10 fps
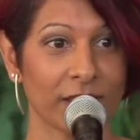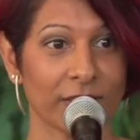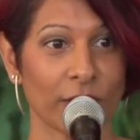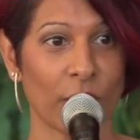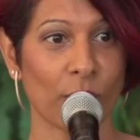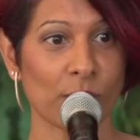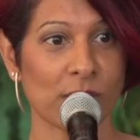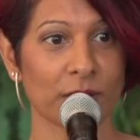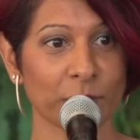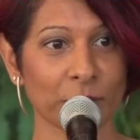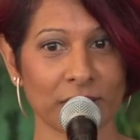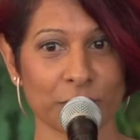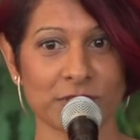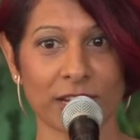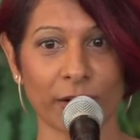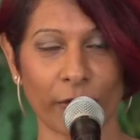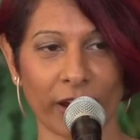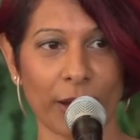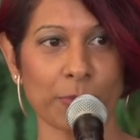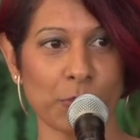So it was really interesting
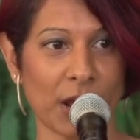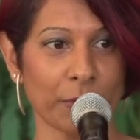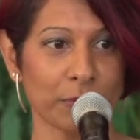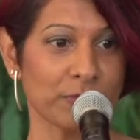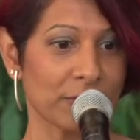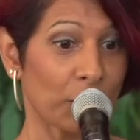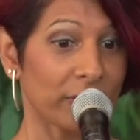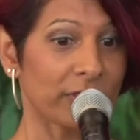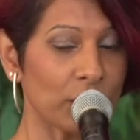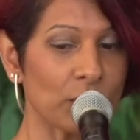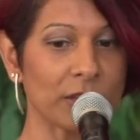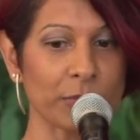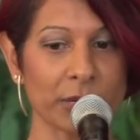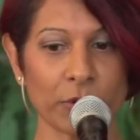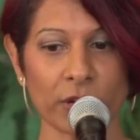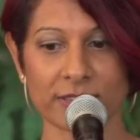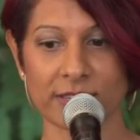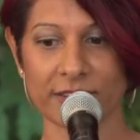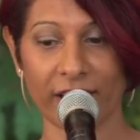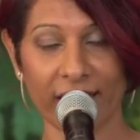growing up when I would go to school and read books,
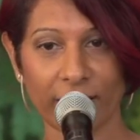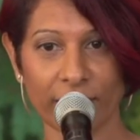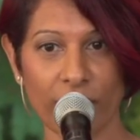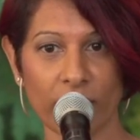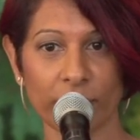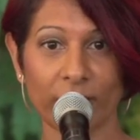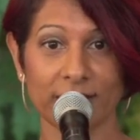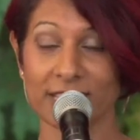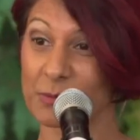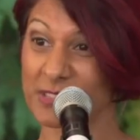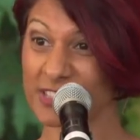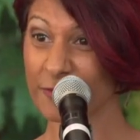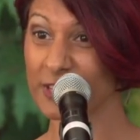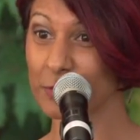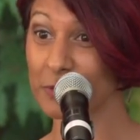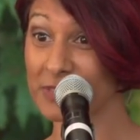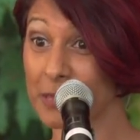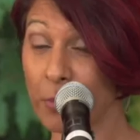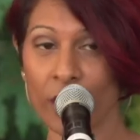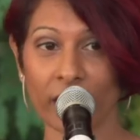and if I had a thought or an idea that was different than what was in
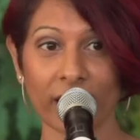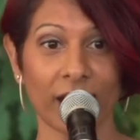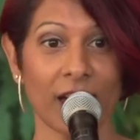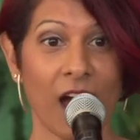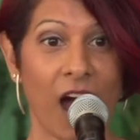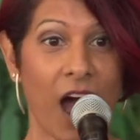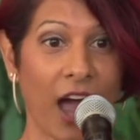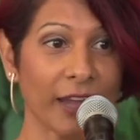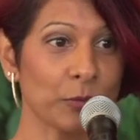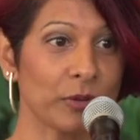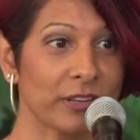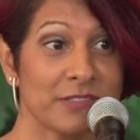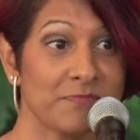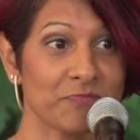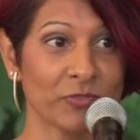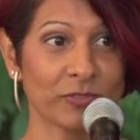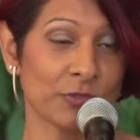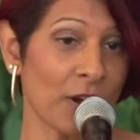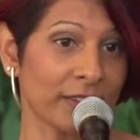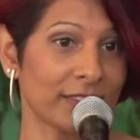the book, I would
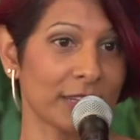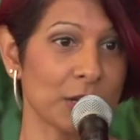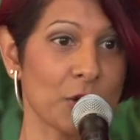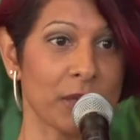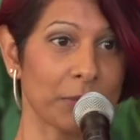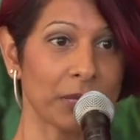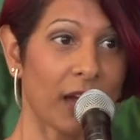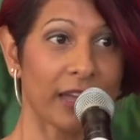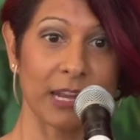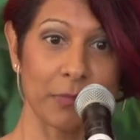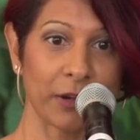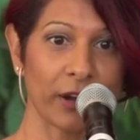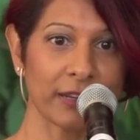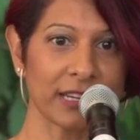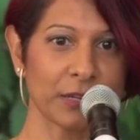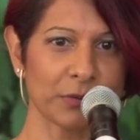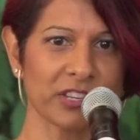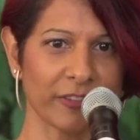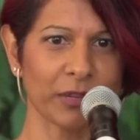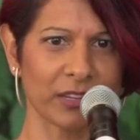trust that you know maybe I had a better idea, which
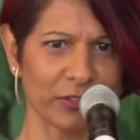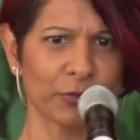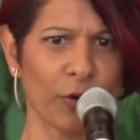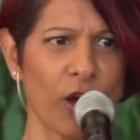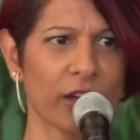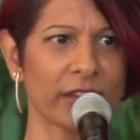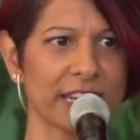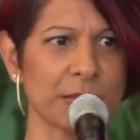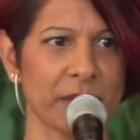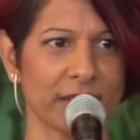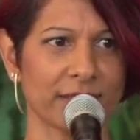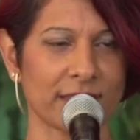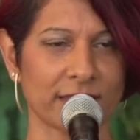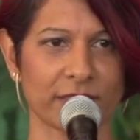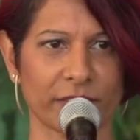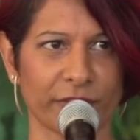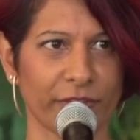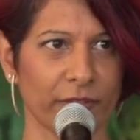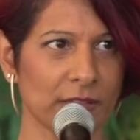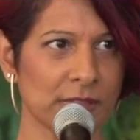gave me a strong, independent sense of